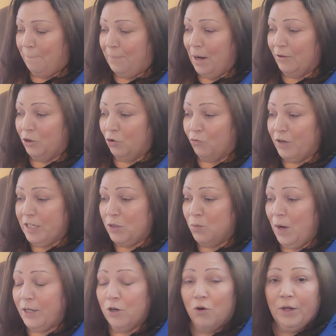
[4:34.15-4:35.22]
But the reason
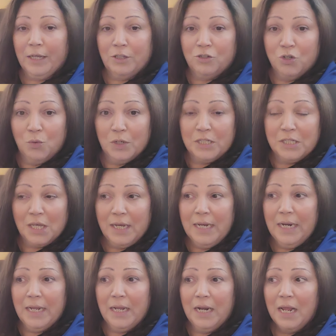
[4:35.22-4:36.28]
why I don't get too
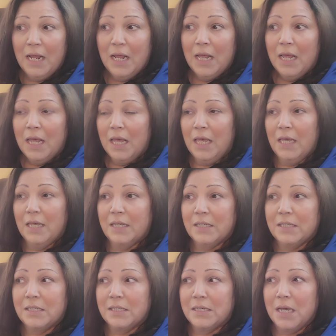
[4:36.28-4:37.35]
excited
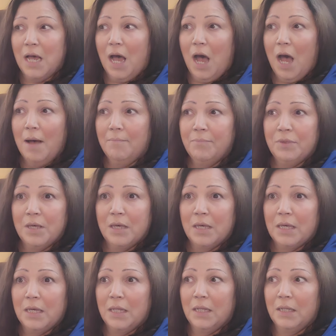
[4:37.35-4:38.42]
is I'm
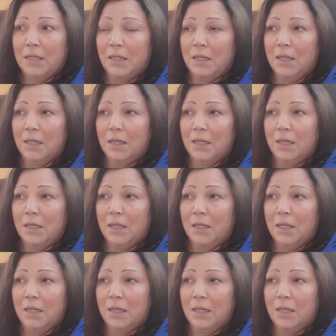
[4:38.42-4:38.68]
thinking